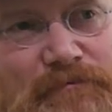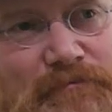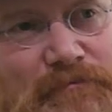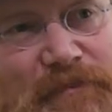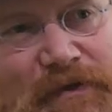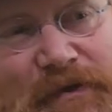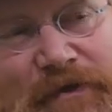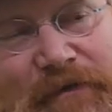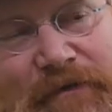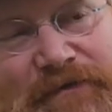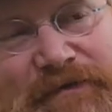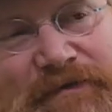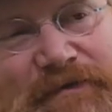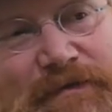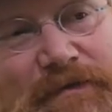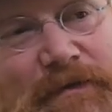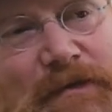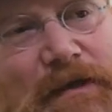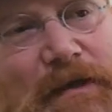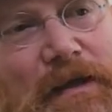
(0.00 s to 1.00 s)

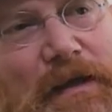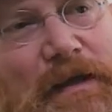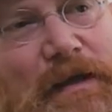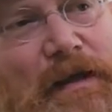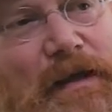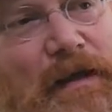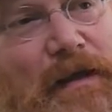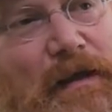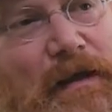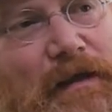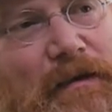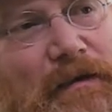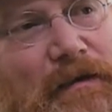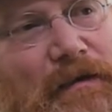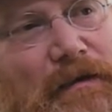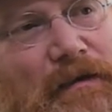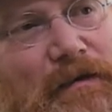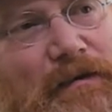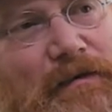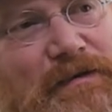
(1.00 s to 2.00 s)
lifts, and
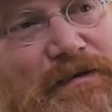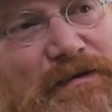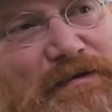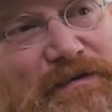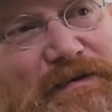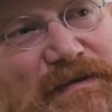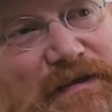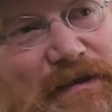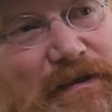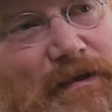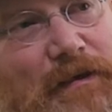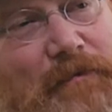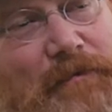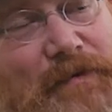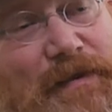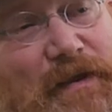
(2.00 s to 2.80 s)
uh, she was sitting up